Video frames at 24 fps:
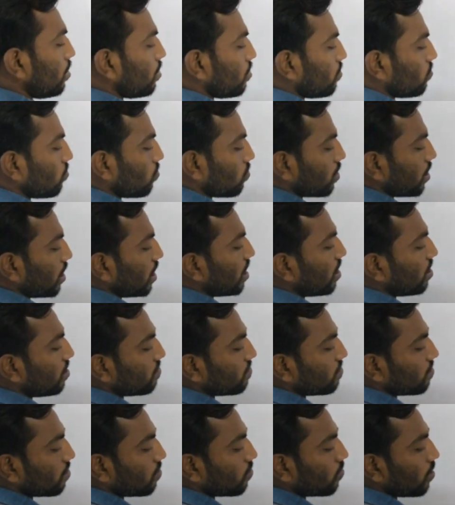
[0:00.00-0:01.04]
So k
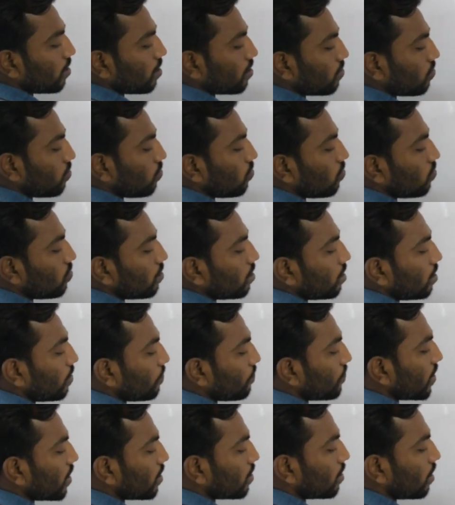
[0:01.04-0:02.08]
is equal to,
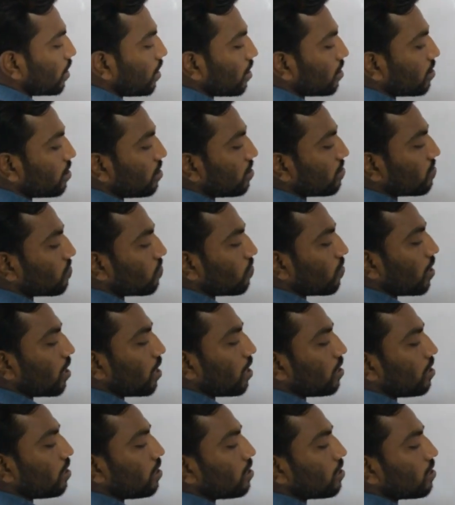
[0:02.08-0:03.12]
if I take this
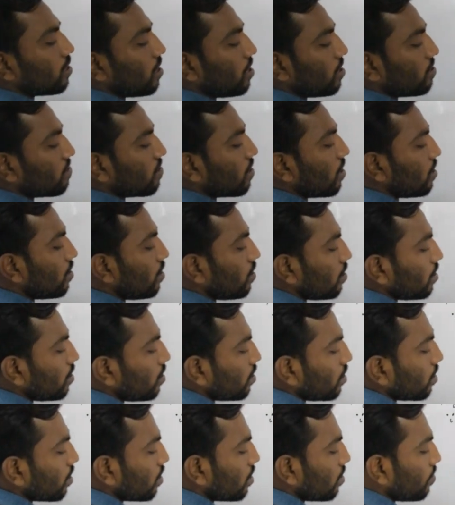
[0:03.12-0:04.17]
square that side,
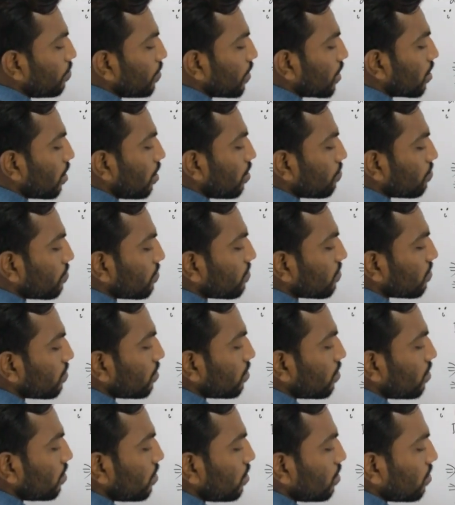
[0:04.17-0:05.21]
it becomes
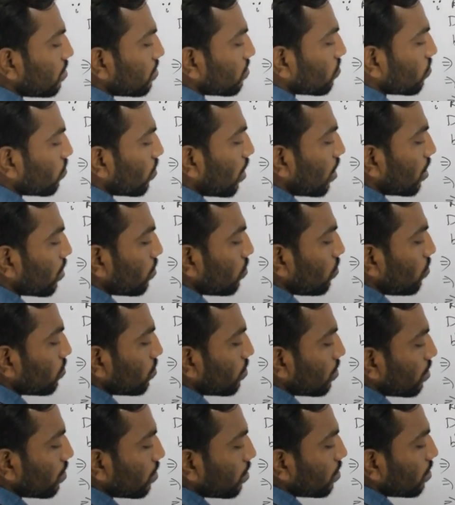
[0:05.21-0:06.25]
square
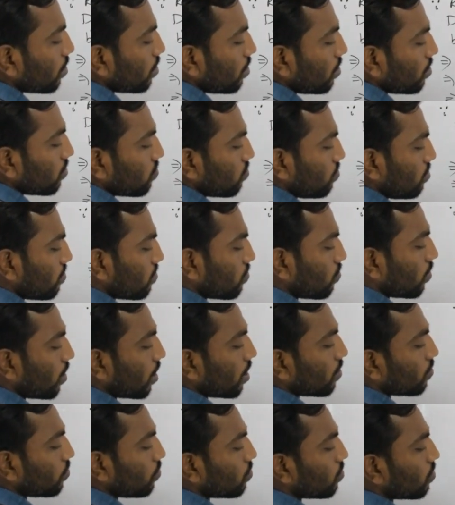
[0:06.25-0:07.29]
root. So
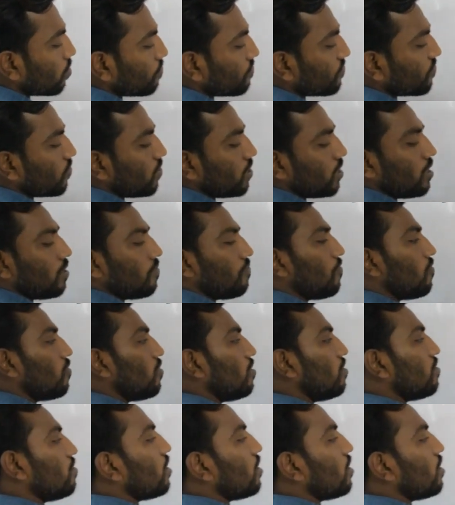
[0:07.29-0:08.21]
square root of 24 is